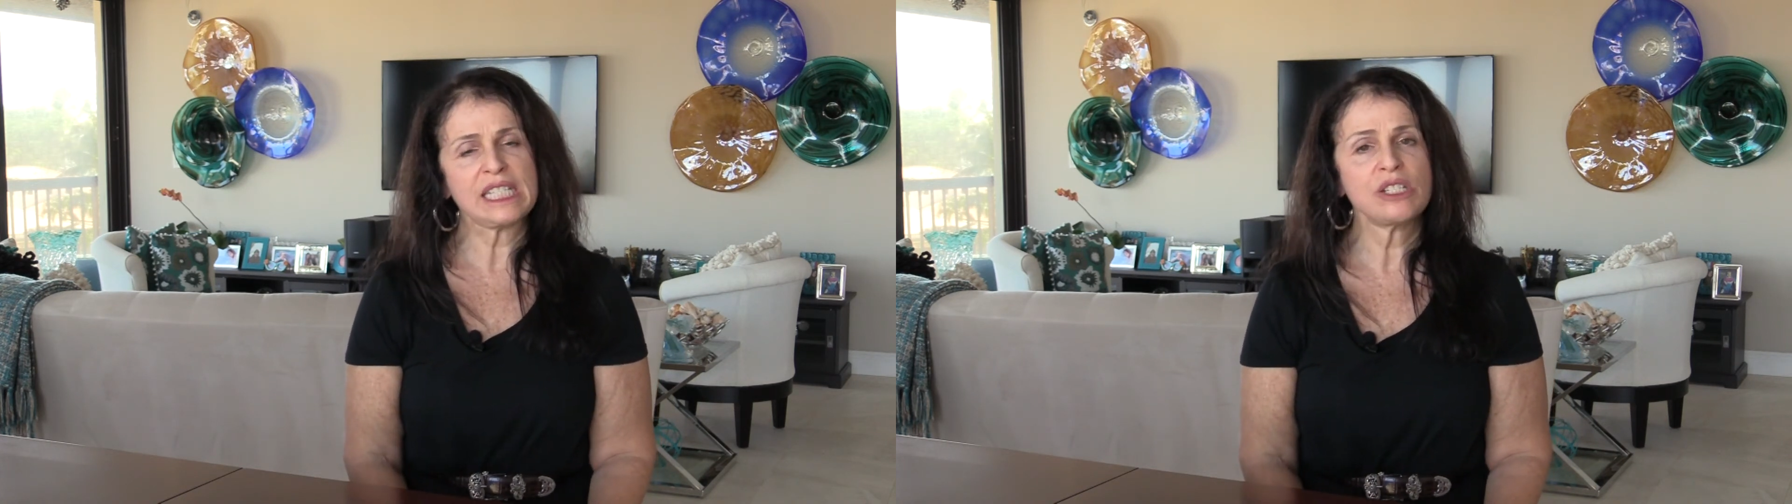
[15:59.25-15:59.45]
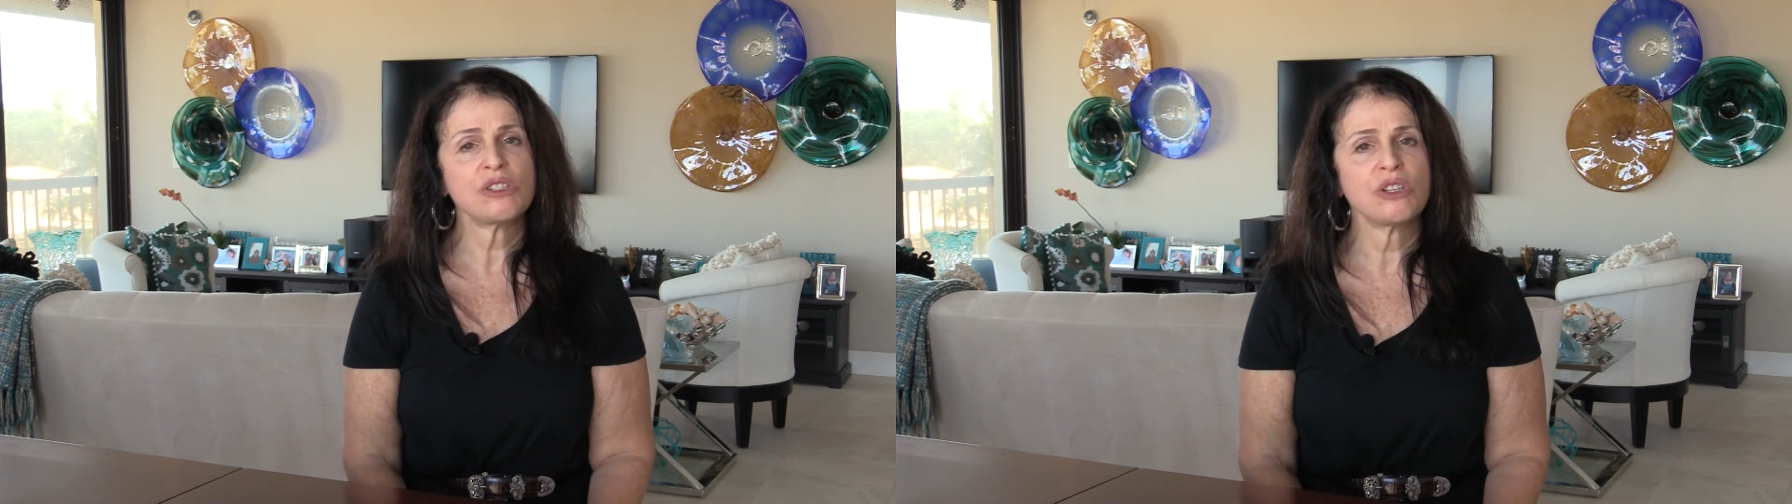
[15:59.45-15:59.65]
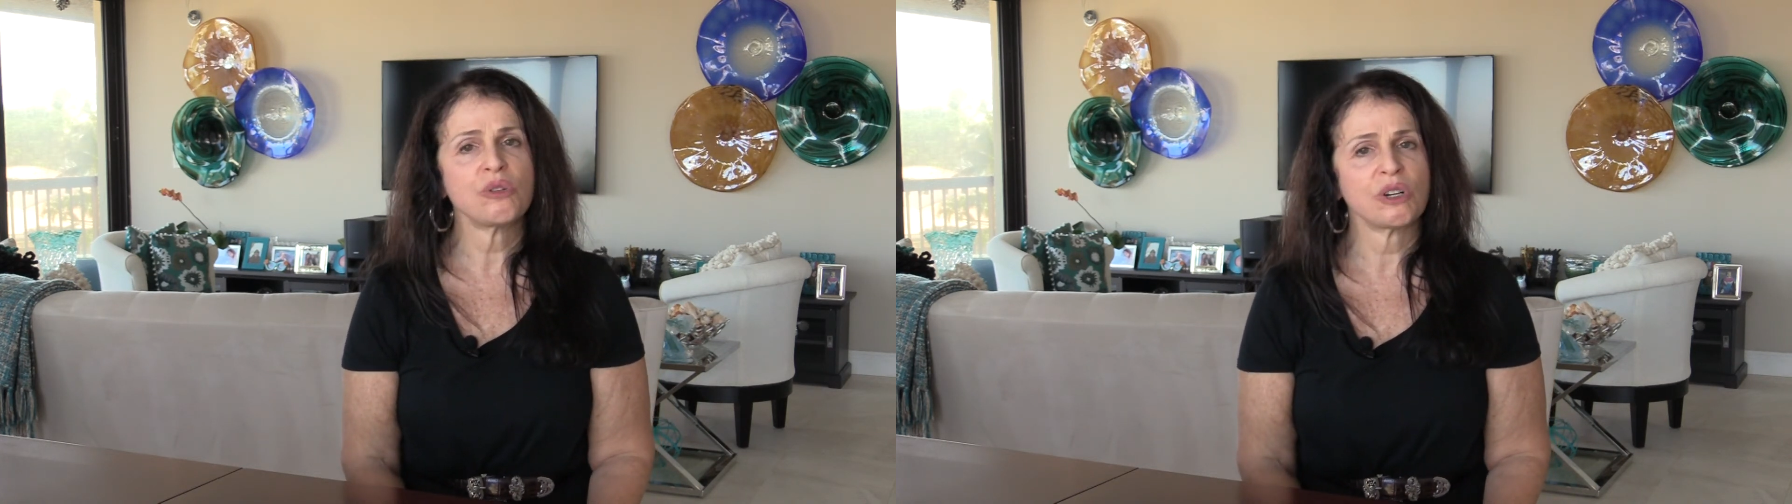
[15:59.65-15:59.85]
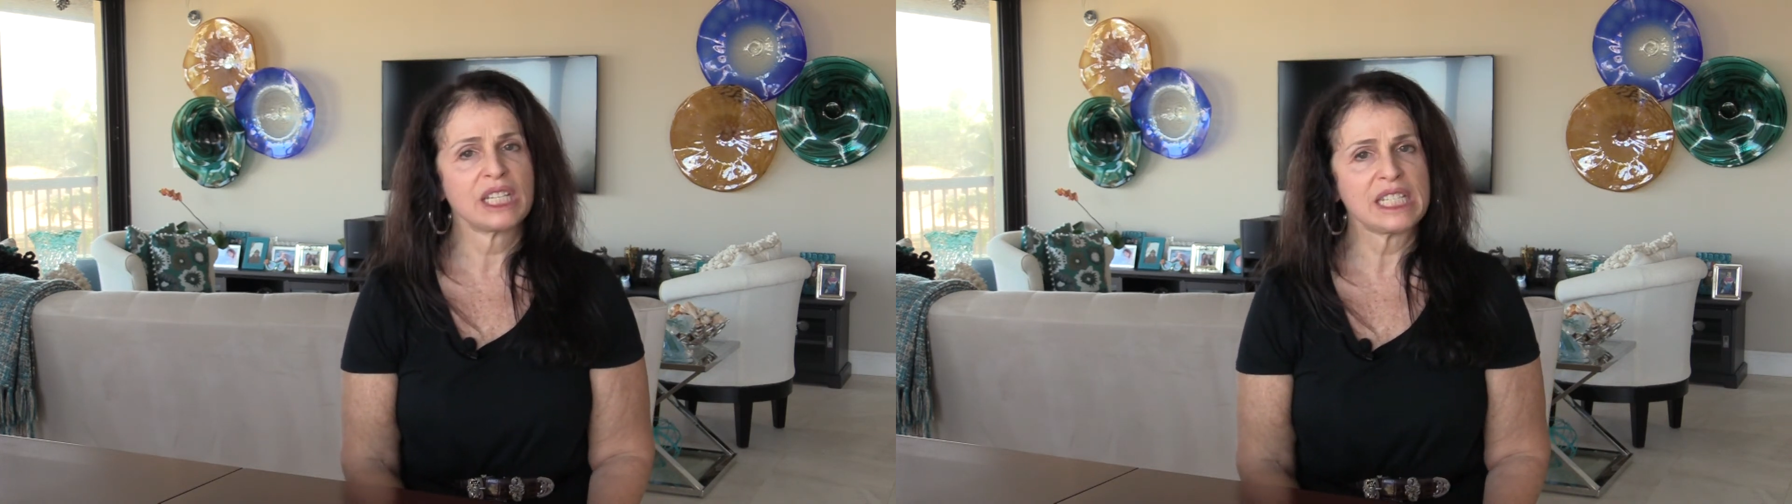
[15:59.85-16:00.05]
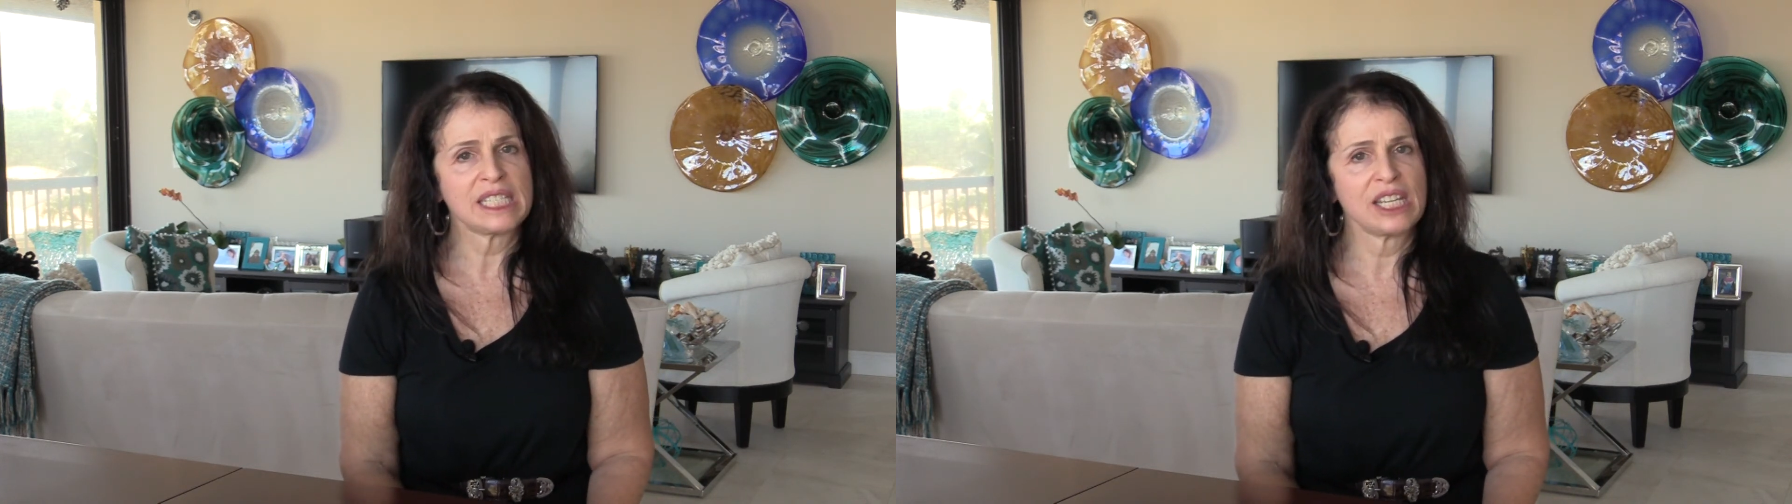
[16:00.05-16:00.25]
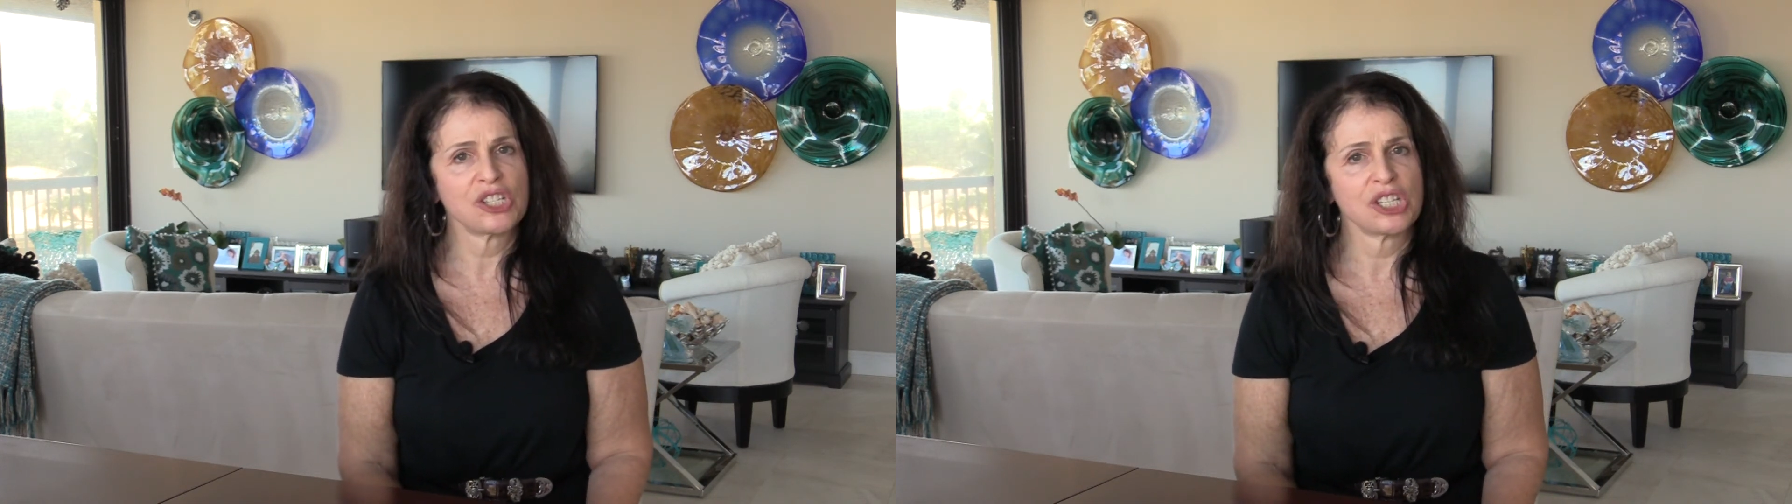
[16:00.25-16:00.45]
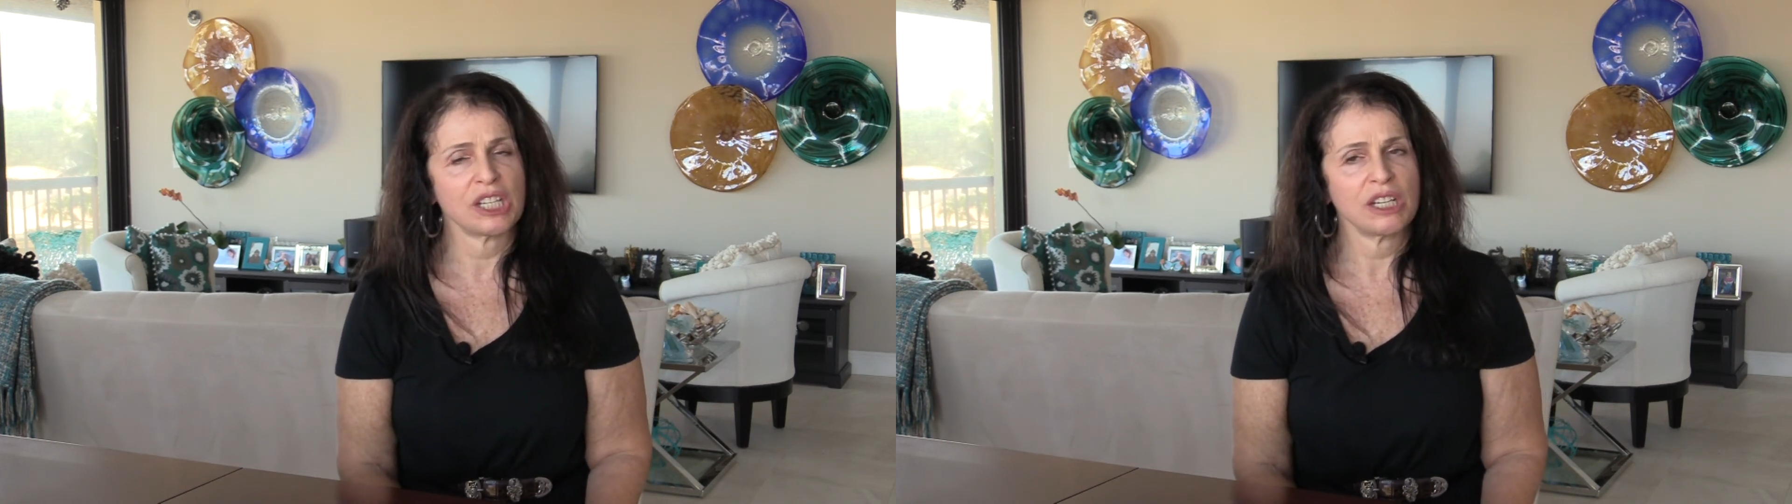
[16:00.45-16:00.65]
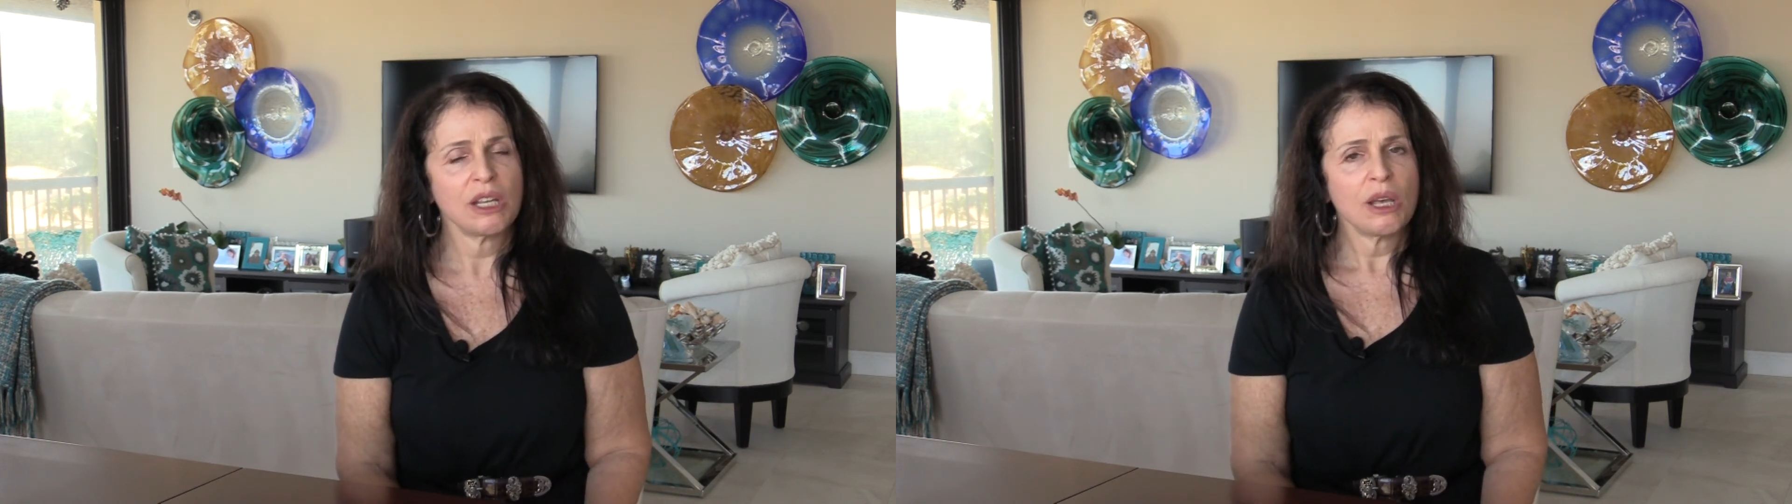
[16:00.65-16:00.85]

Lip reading: into the organization?